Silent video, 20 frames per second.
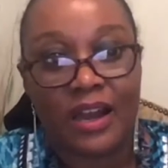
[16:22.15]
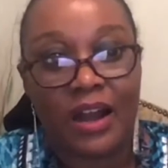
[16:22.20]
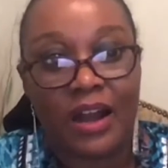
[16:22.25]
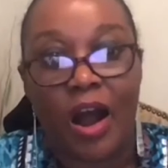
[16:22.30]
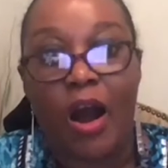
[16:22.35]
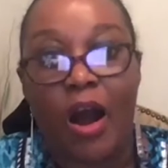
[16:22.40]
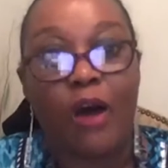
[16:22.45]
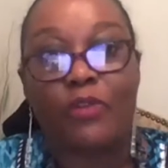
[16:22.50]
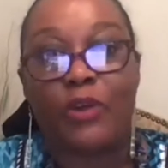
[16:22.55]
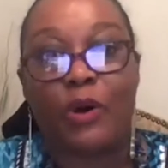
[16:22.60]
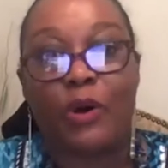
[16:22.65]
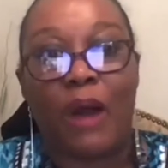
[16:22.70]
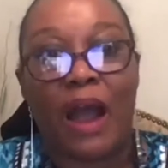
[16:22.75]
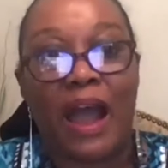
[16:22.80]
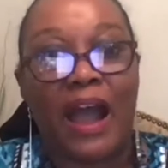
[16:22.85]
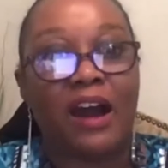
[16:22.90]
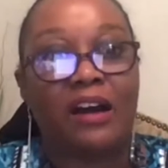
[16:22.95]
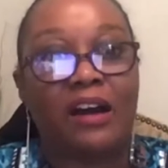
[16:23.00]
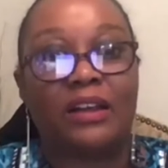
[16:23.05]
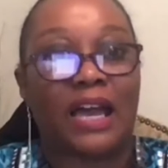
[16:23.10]
All the
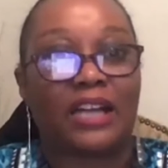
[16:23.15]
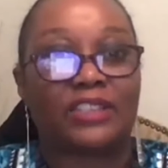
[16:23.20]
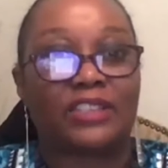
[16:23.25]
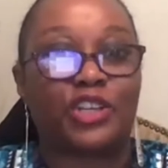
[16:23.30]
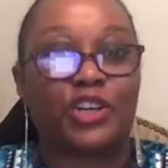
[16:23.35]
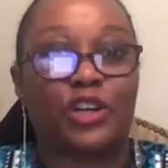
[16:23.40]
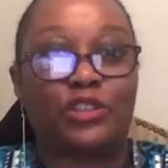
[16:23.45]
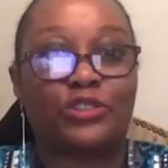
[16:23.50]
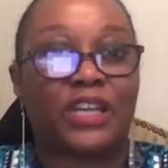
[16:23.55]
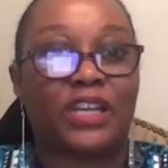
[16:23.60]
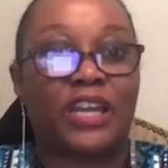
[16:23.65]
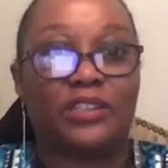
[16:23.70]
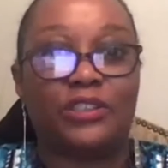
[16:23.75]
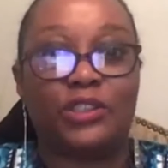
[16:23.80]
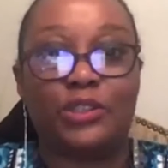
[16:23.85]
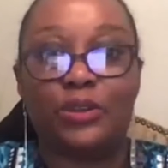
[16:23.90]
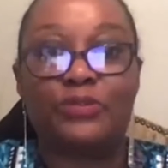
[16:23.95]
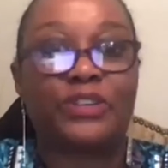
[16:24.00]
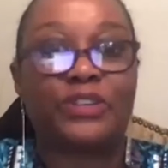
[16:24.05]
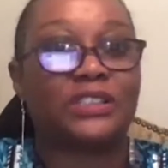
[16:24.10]
while our children and
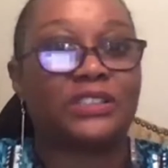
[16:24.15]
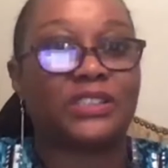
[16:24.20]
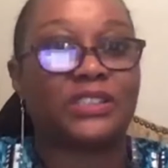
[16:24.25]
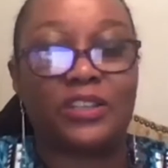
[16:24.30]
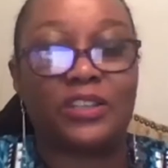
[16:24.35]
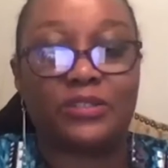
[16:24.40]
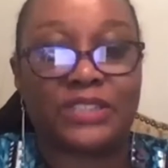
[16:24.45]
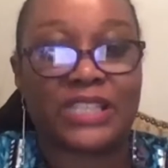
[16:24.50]
youth continue